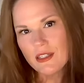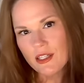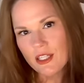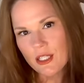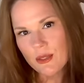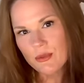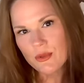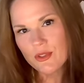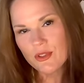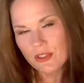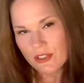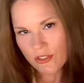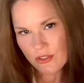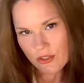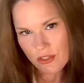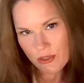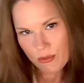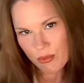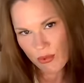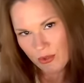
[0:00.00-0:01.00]
Cups,
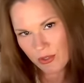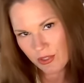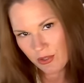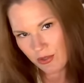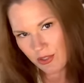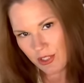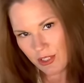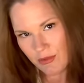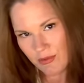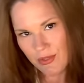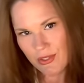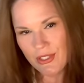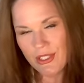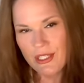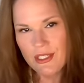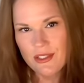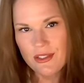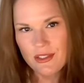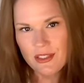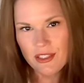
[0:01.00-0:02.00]
literally pulling yourself
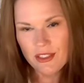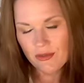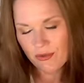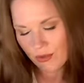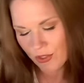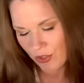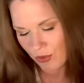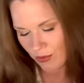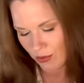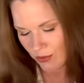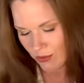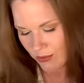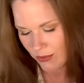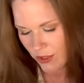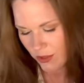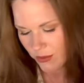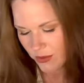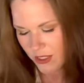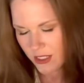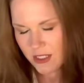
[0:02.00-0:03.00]
aside as an individual,
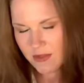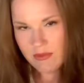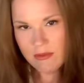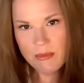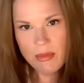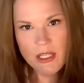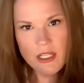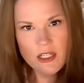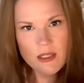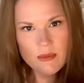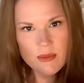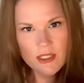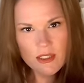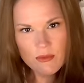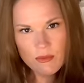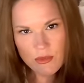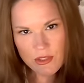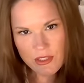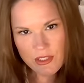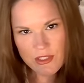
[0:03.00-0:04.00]
your place of
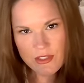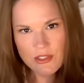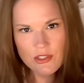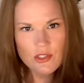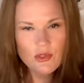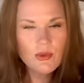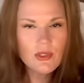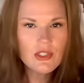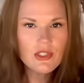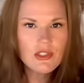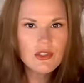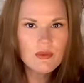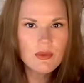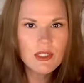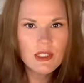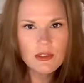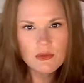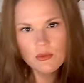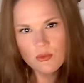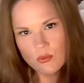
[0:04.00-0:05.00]
empowerment, what this situation's
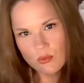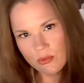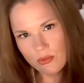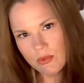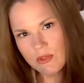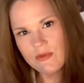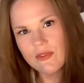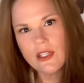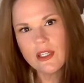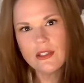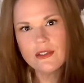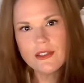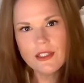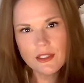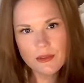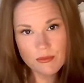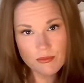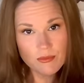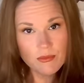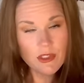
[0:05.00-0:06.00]
about, we've got
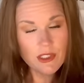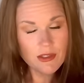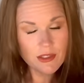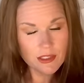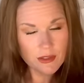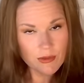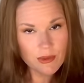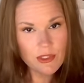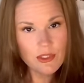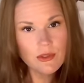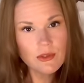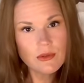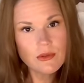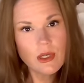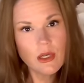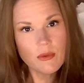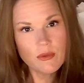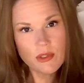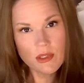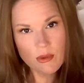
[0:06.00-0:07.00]
that. I think we do.
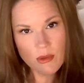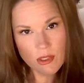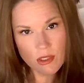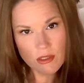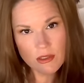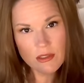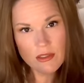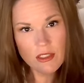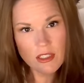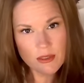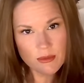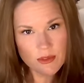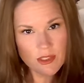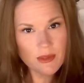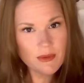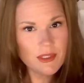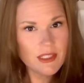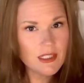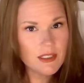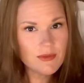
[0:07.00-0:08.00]
Hopefully we're all caught up.
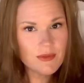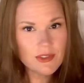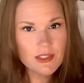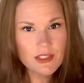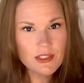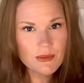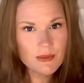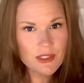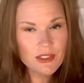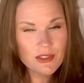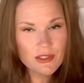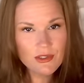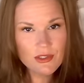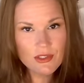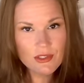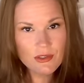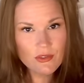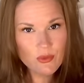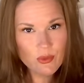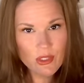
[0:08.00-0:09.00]
And again, if it doesn't make sense
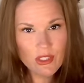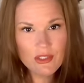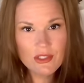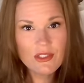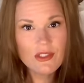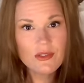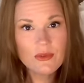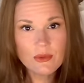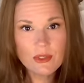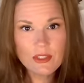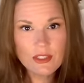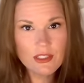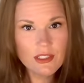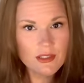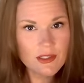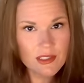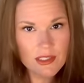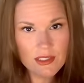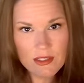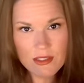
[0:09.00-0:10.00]
to you, it's because it doesn't resonate.
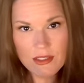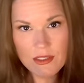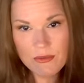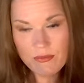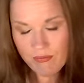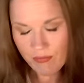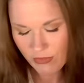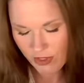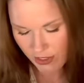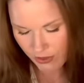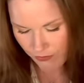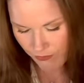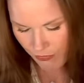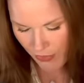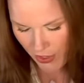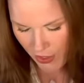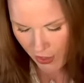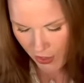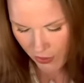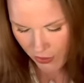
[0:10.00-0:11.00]
That's it. Now,
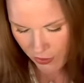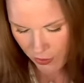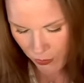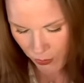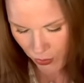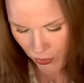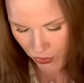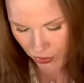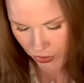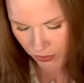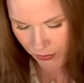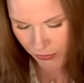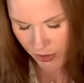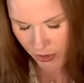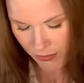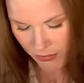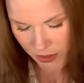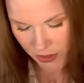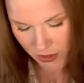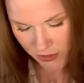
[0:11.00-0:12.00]
this portion may or
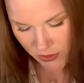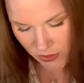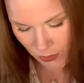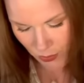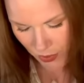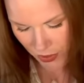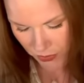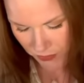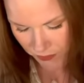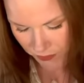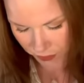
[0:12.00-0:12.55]
may not as well.